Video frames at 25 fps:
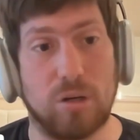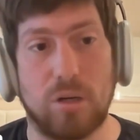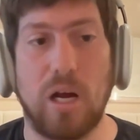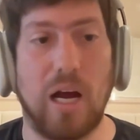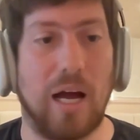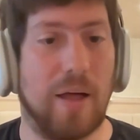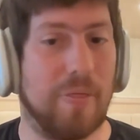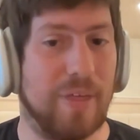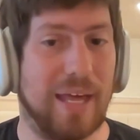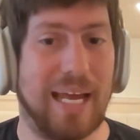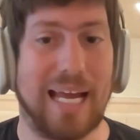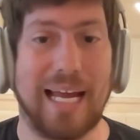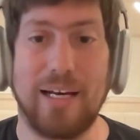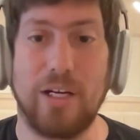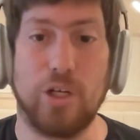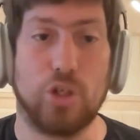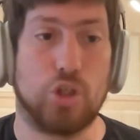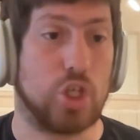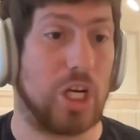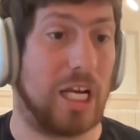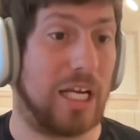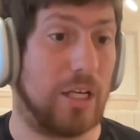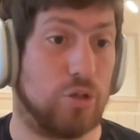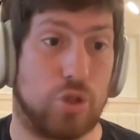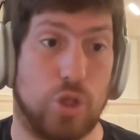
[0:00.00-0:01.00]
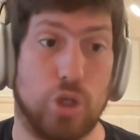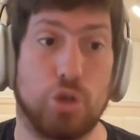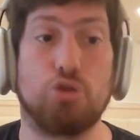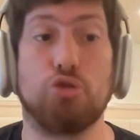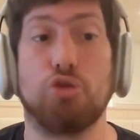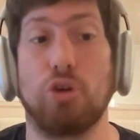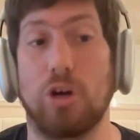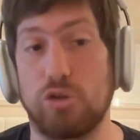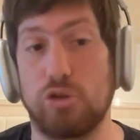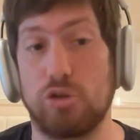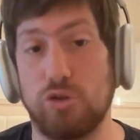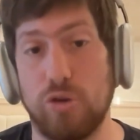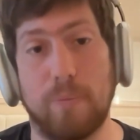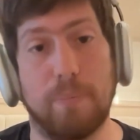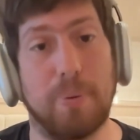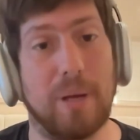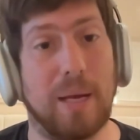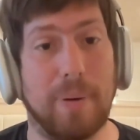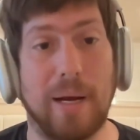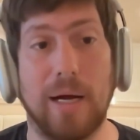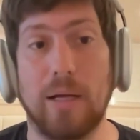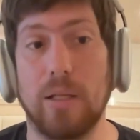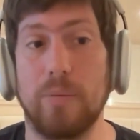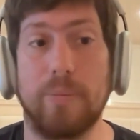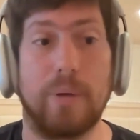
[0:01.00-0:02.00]
Uh, they had to change the structure of
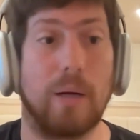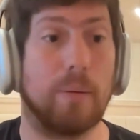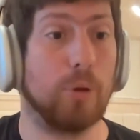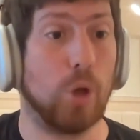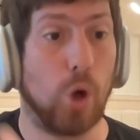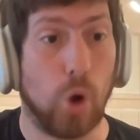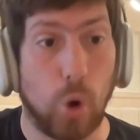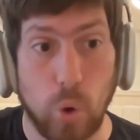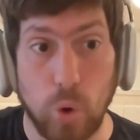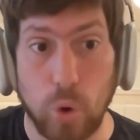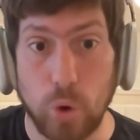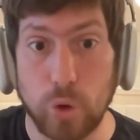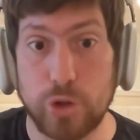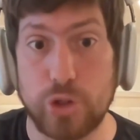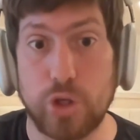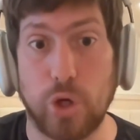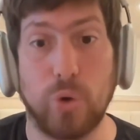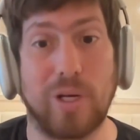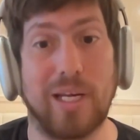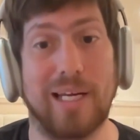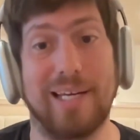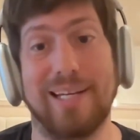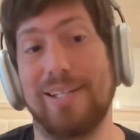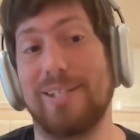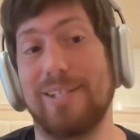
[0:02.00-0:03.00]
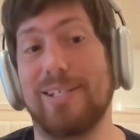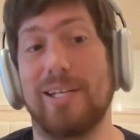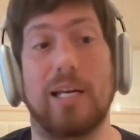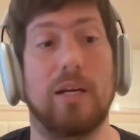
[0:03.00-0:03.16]
PayPal to be able to hold tokens.